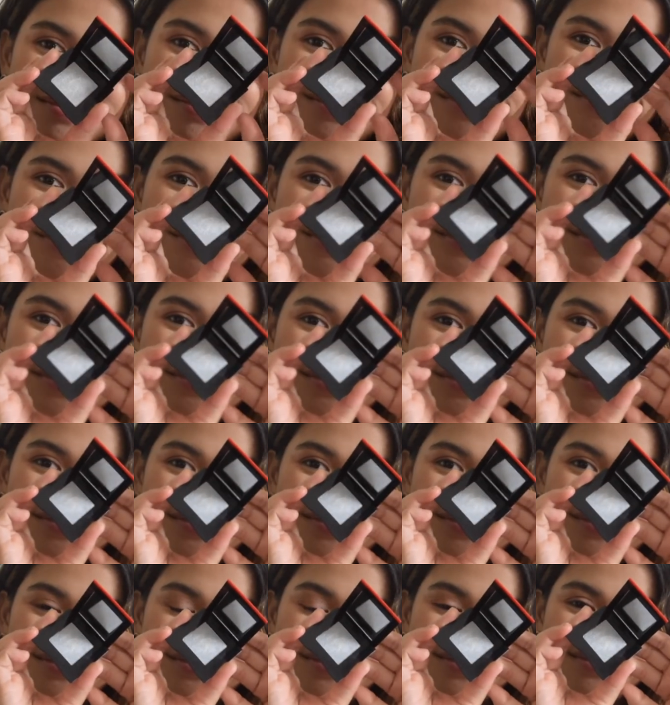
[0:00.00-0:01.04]
Next, I'm going to
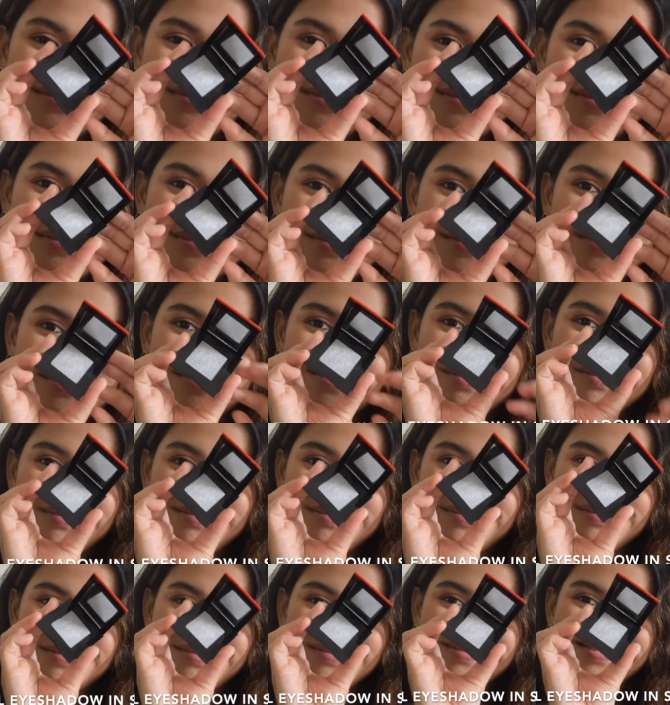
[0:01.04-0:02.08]
use another shade
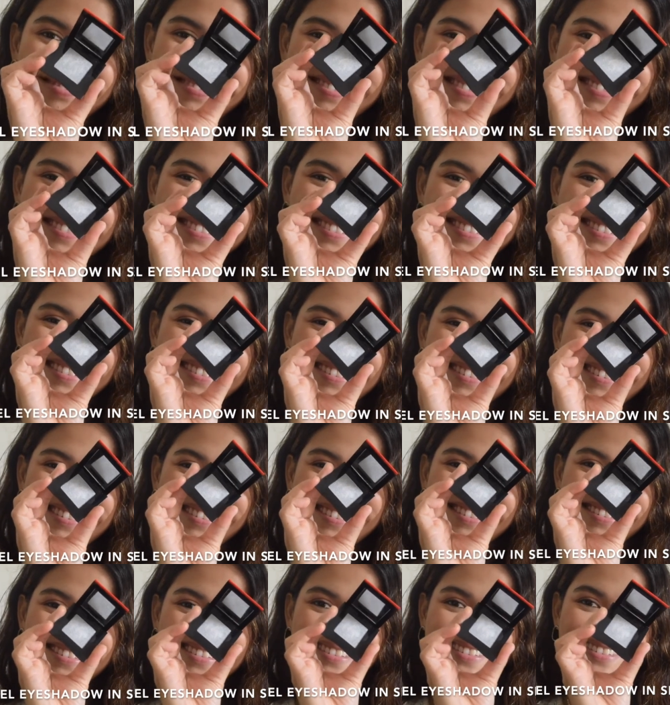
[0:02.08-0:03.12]
of the Pop Powder
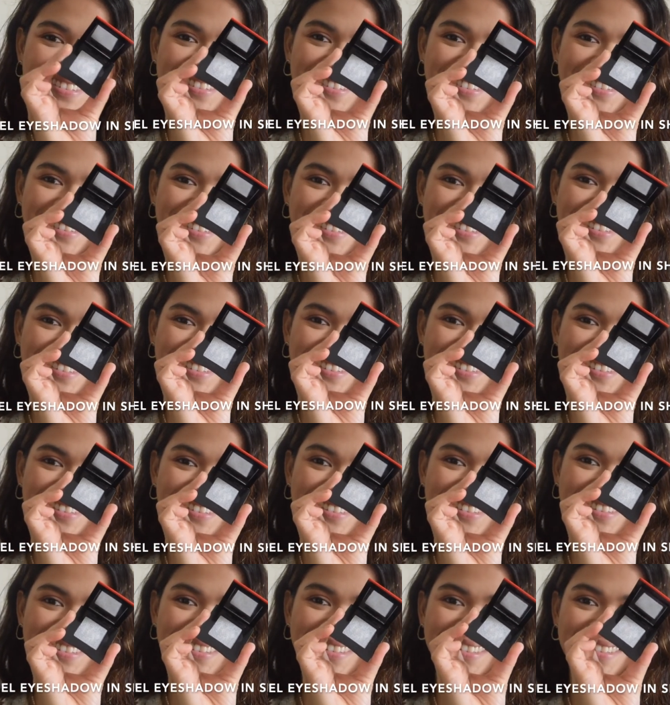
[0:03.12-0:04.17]
Gel, which is Shari
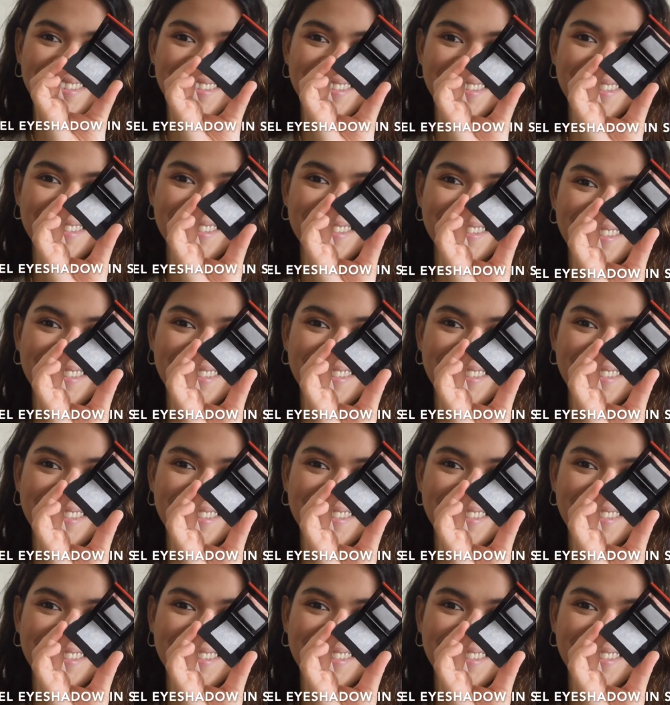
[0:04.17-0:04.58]
Shari Silver,